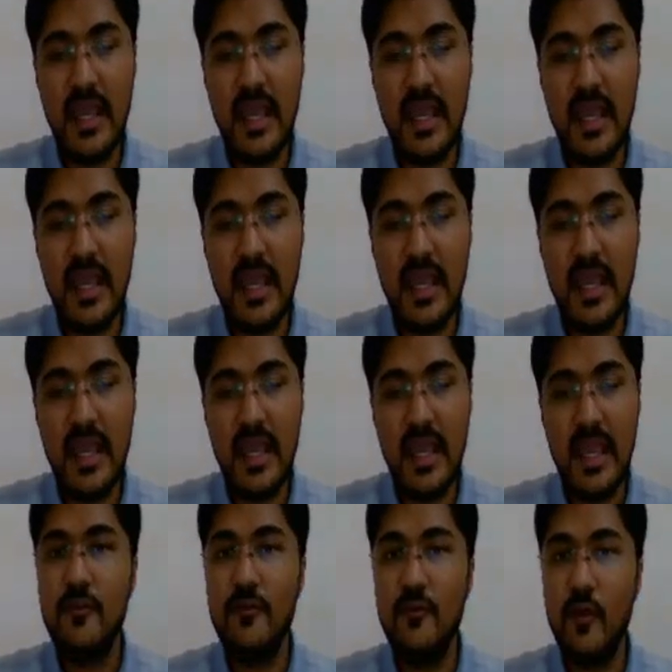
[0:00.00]
of
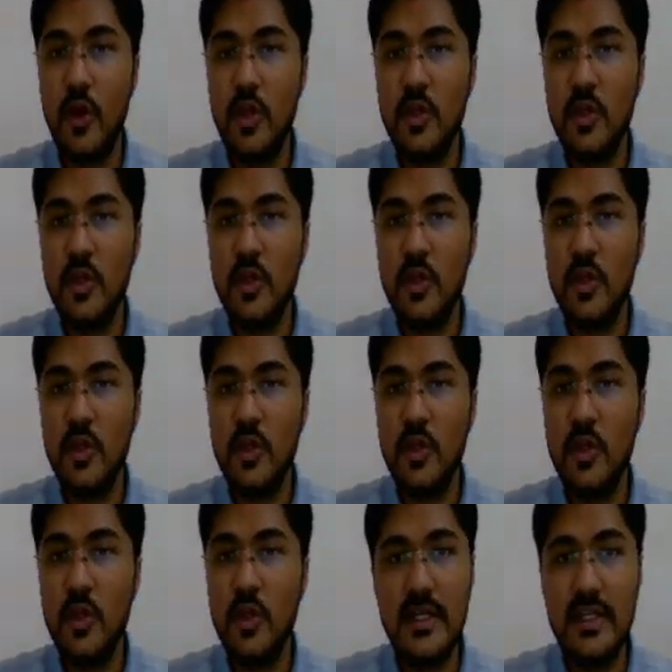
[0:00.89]
water can be
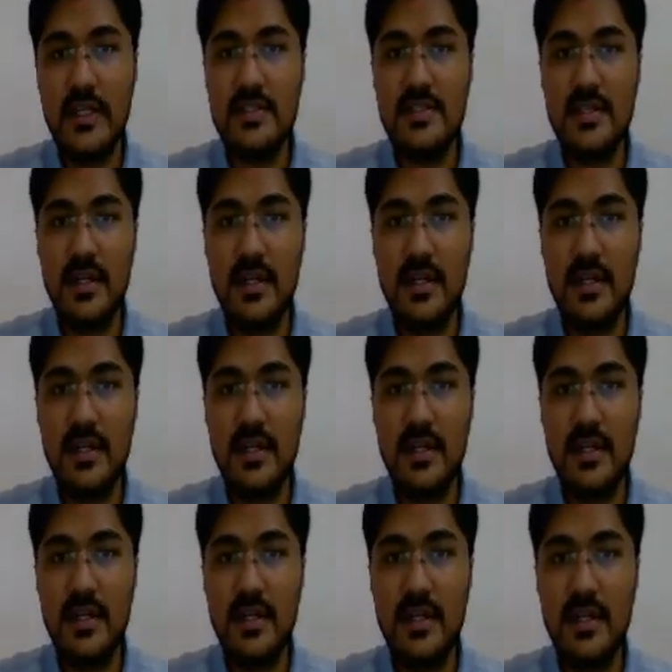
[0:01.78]
volume into
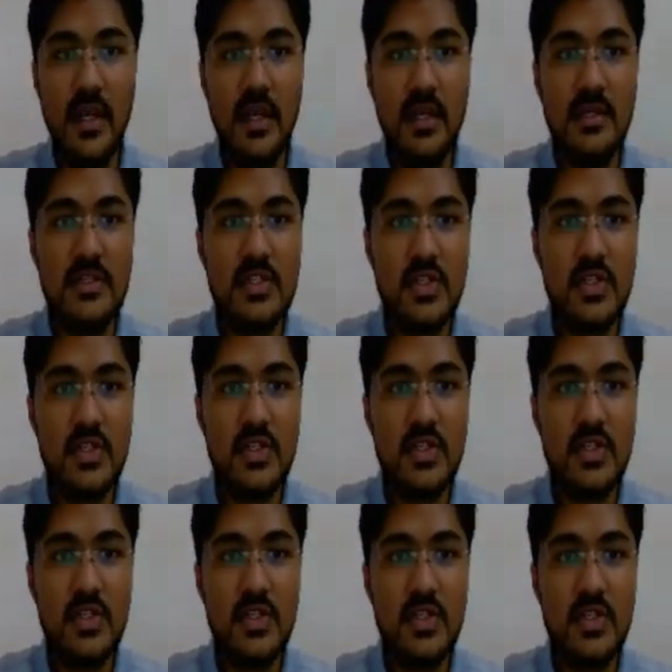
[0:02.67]
density.
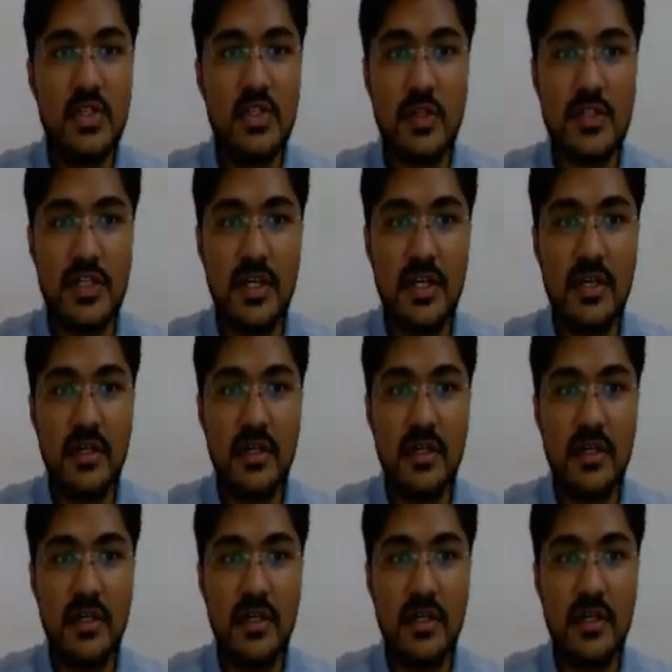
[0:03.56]
So with
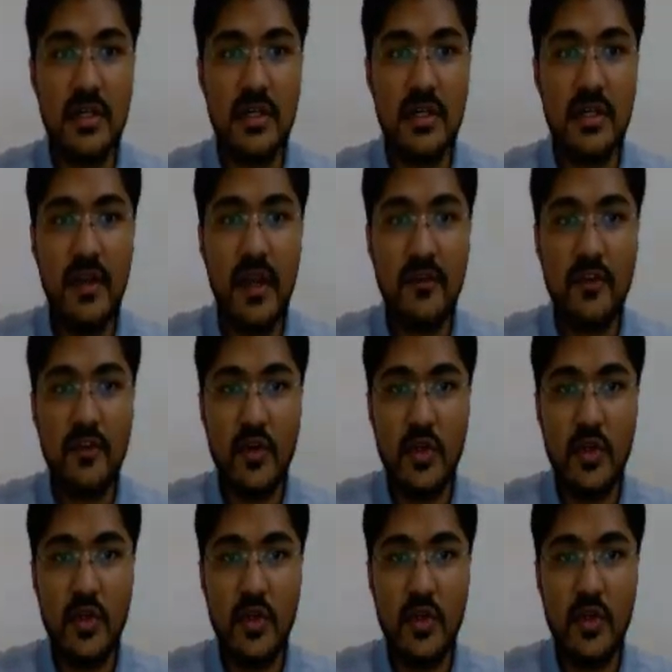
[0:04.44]
this logic,
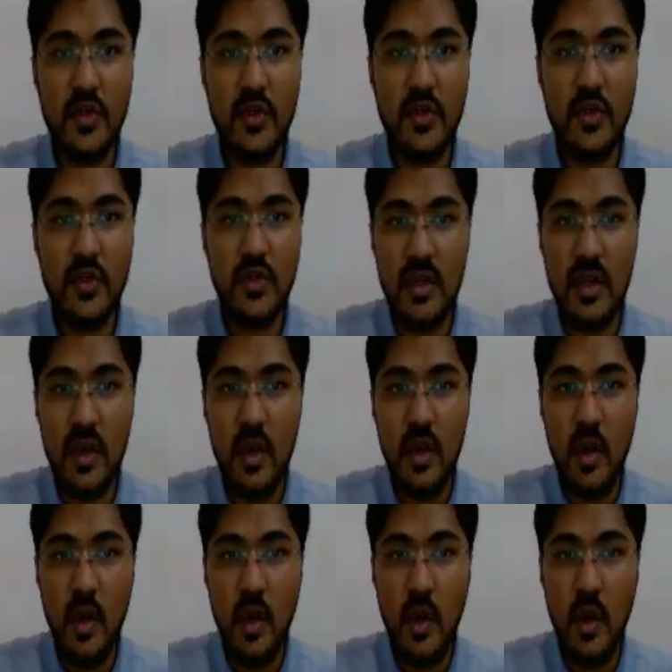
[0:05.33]
what we have to
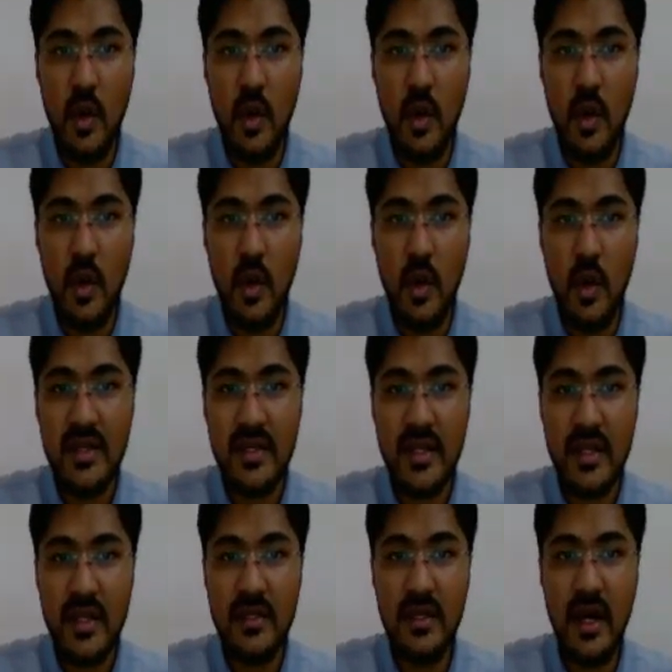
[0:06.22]
do is
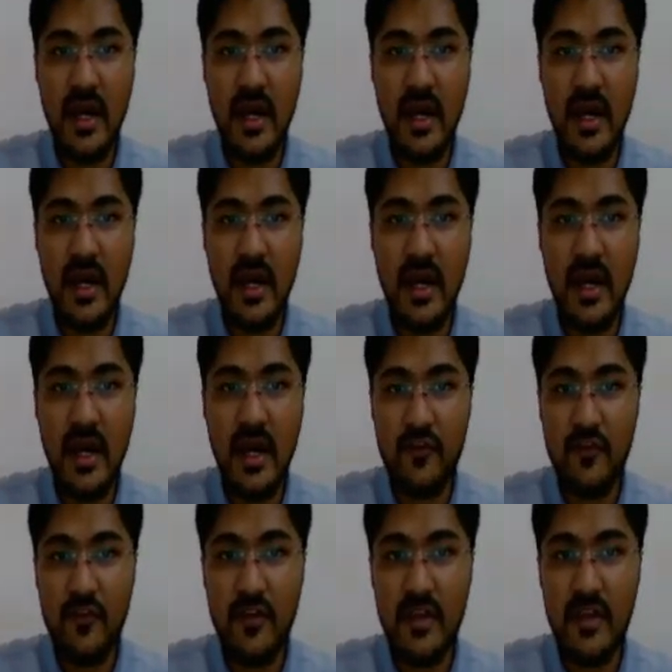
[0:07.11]

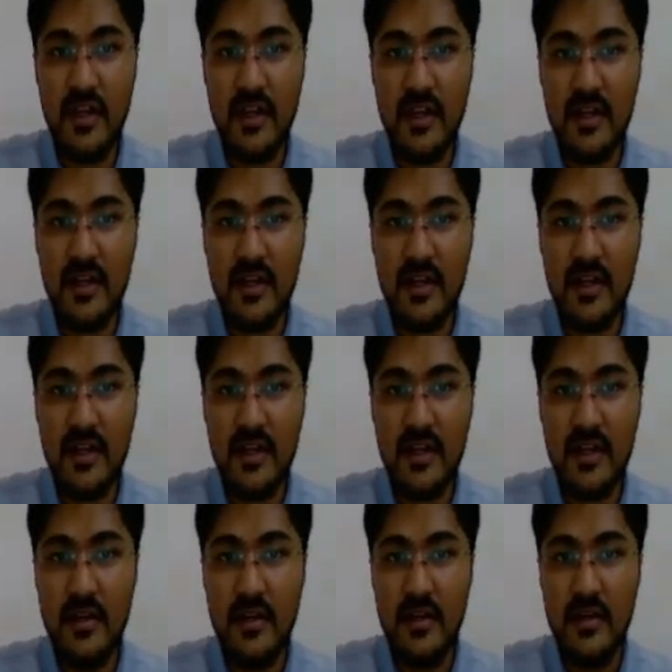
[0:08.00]
1.5
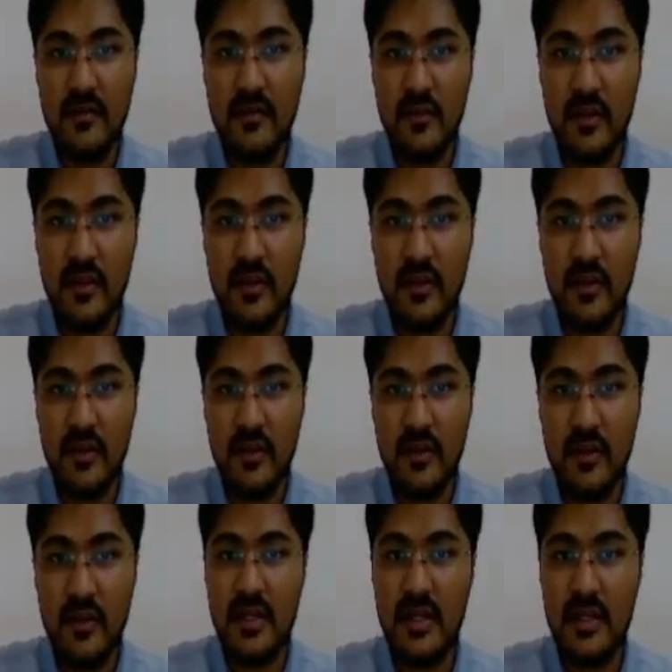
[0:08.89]
liter
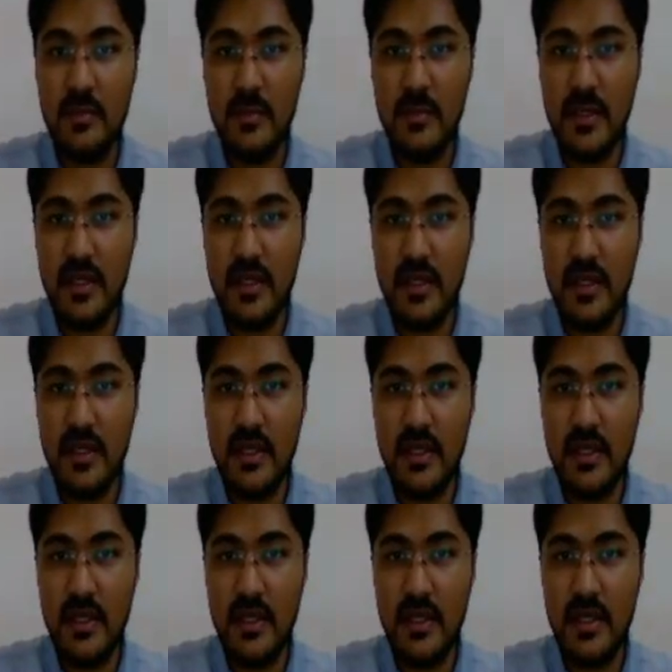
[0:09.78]
will
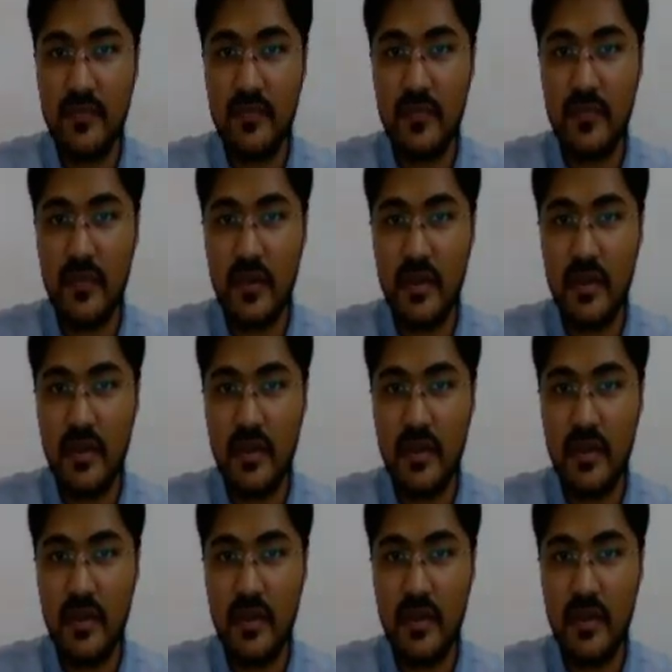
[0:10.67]
basically be